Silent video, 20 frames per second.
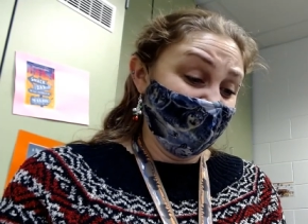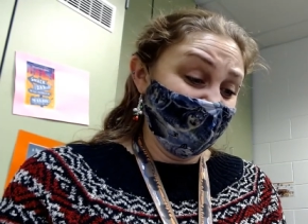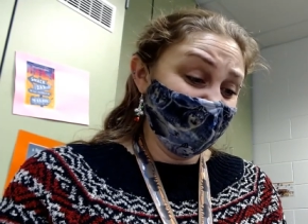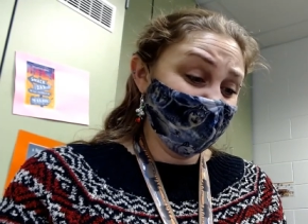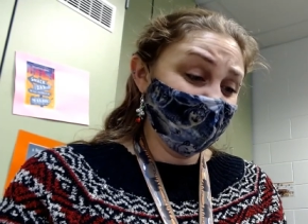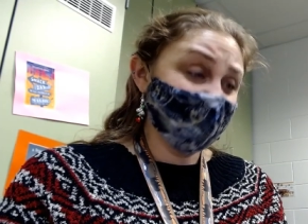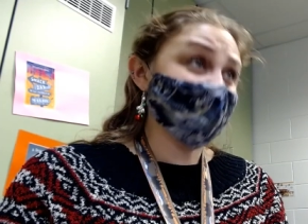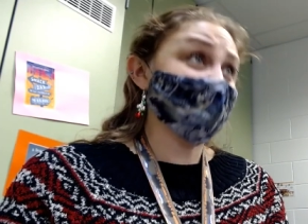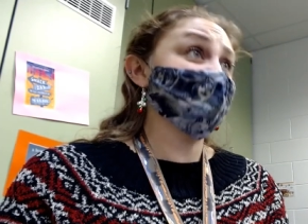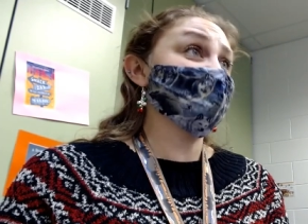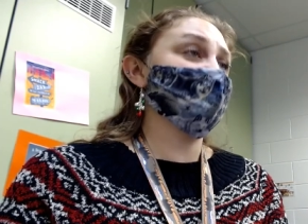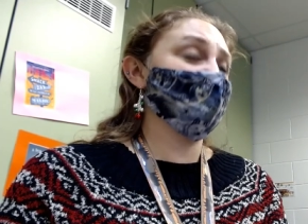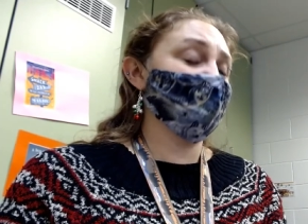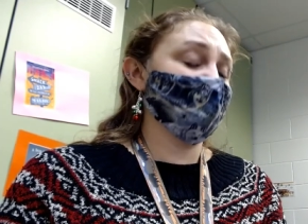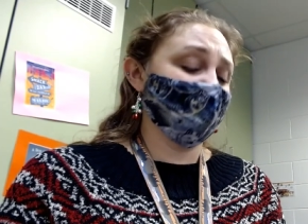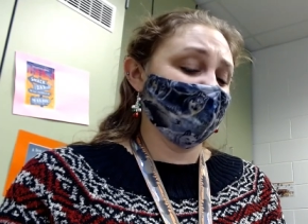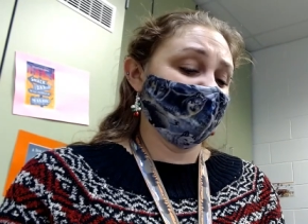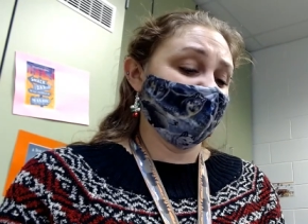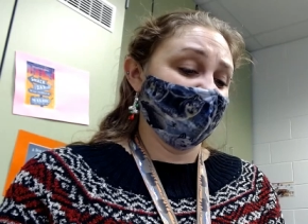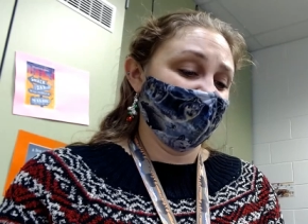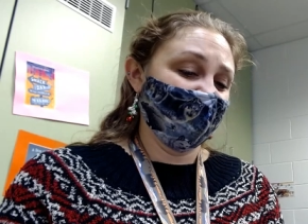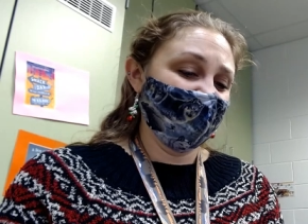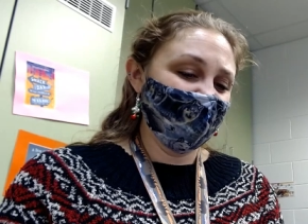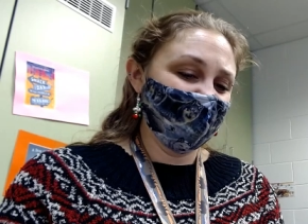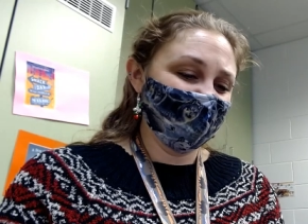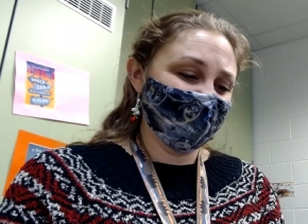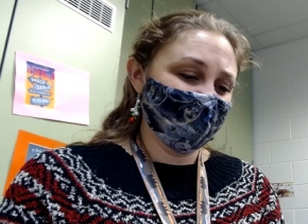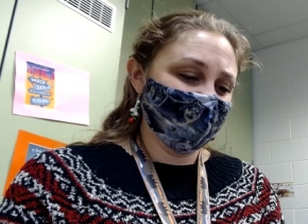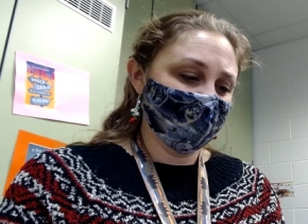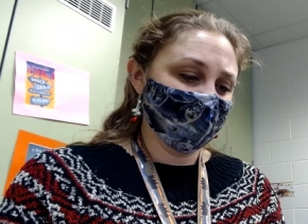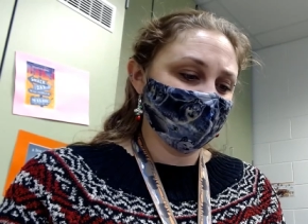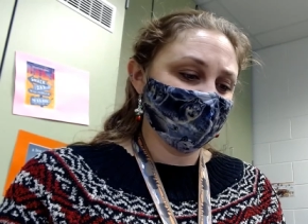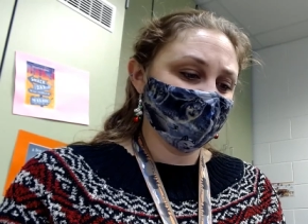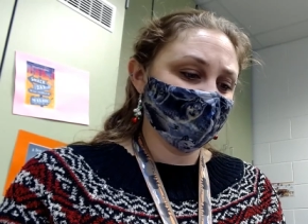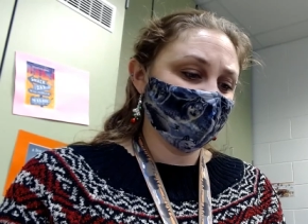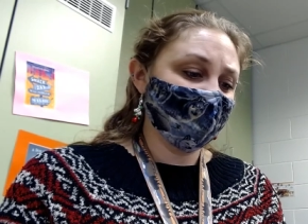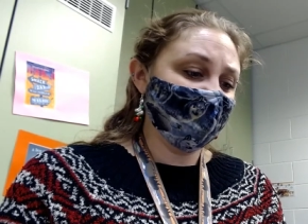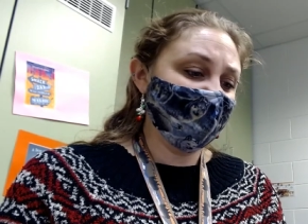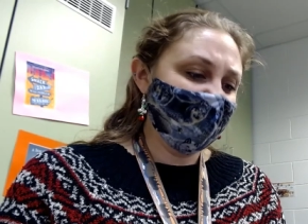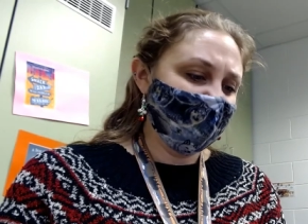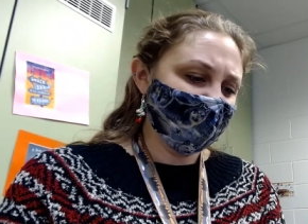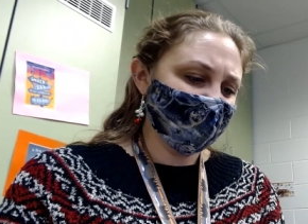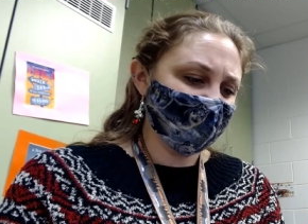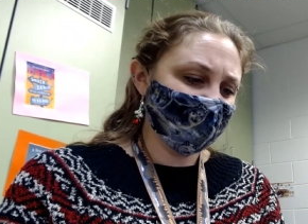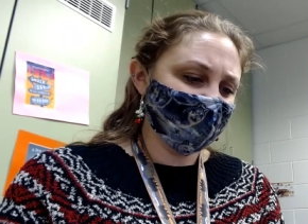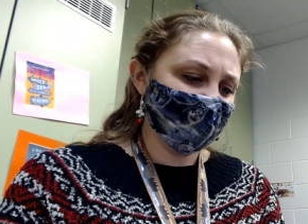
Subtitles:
Since we were caught? Yes.